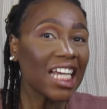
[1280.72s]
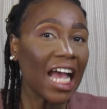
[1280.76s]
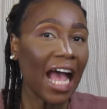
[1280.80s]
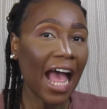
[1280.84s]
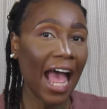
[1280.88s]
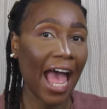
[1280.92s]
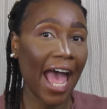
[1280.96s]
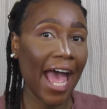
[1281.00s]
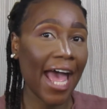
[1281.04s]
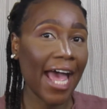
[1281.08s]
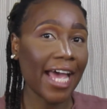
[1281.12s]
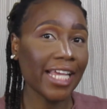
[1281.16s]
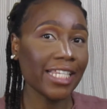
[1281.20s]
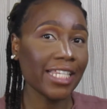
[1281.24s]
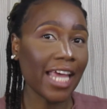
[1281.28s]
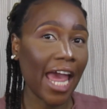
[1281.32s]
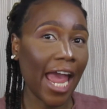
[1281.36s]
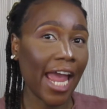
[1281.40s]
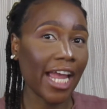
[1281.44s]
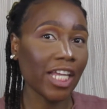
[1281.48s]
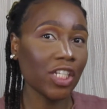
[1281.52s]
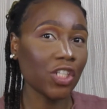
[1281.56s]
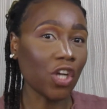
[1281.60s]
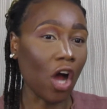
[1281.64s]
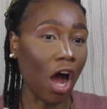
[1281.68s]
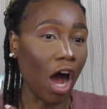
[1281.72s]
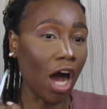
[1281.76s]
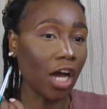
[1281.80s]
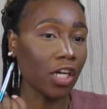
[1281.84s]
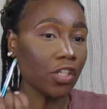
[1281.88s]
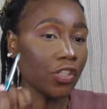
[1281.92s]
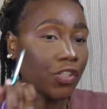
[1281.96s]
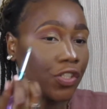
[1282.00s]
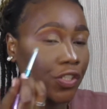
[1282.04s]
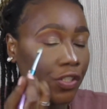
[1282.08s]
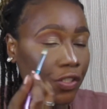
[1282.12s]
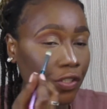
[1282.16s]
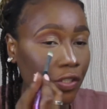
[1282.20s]

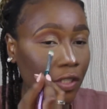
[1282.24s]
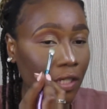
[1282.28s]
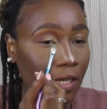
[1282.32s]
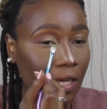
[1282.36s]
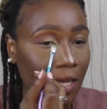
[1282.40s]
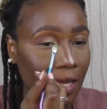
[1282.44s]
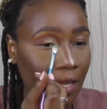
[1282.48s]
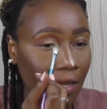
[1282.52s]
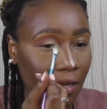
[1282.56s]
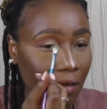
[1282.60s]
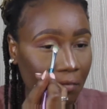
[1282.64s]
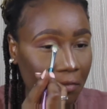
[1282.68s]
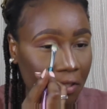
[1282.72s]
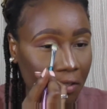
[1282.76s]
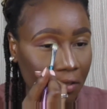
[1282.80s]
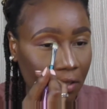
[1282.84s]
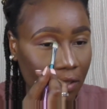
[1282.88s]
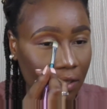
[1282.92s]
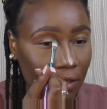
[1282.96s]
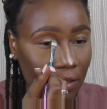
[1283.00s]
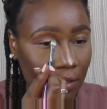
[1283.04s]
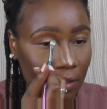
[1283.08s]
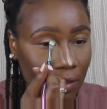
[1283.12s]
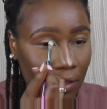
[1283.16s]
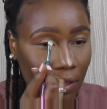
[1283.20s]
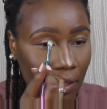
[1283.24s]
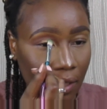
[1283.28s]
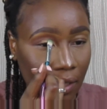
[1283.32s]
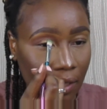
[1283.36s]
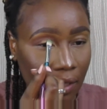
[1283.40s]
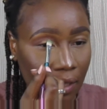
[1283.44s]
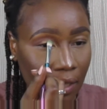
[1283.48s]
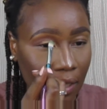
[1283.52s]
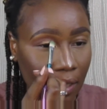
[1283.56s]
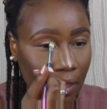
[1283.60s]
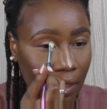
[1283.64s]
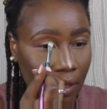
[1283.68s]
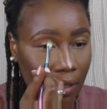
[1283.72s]
S-H-R-T. I'm not going to say
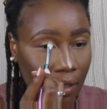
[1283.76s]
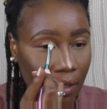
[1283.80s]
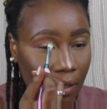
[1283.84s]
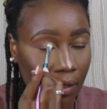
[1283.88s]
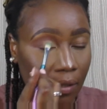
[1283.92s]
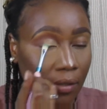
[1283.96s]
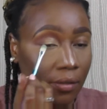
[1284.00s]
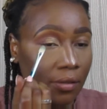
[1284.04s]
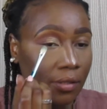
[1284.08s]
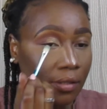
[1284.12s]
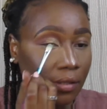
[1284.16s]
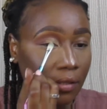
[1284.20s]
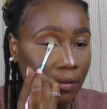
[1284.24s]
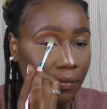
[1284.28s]
it out.